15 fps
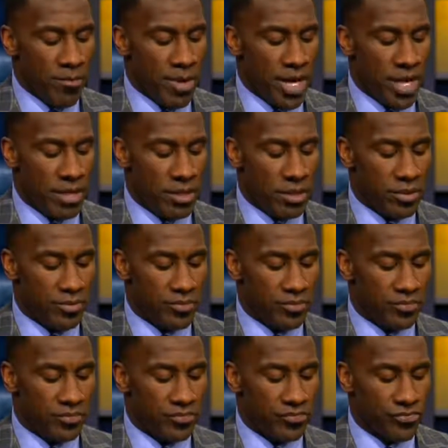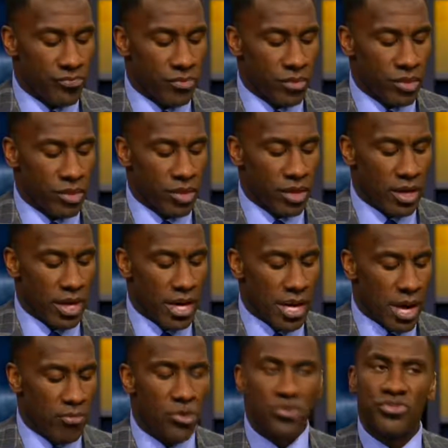But
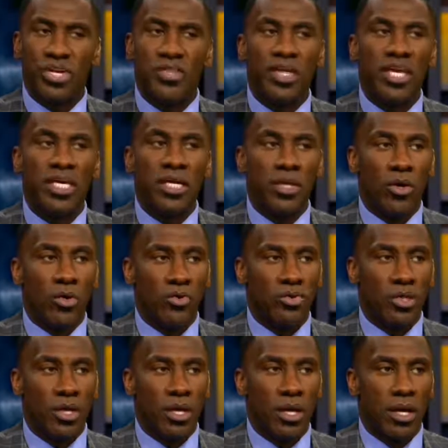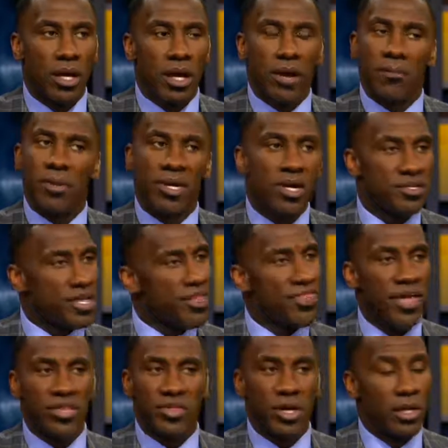I'm going to say the Eagles because I
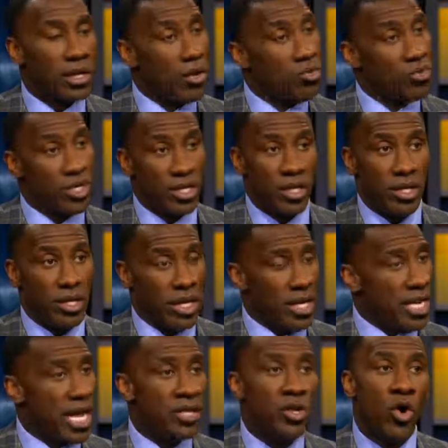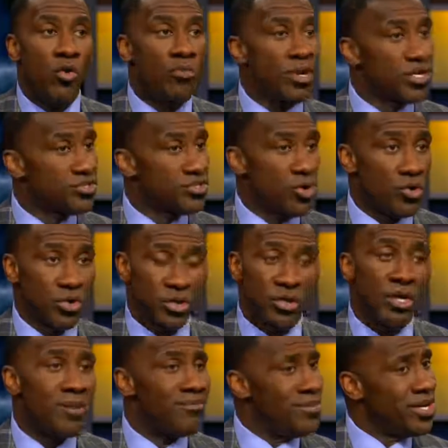think they're loaded. And I know
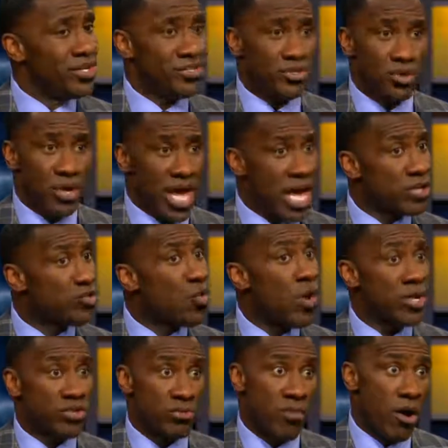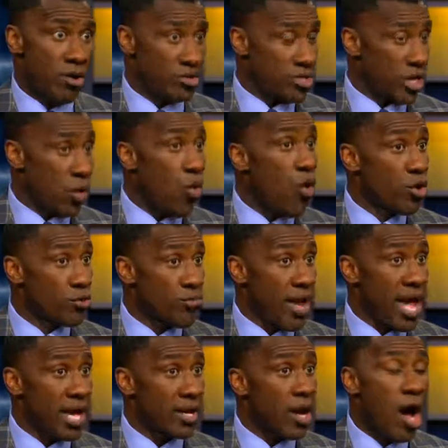Minnesota has question marks at
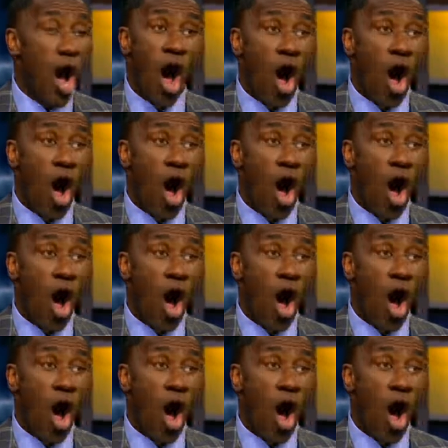quarterback.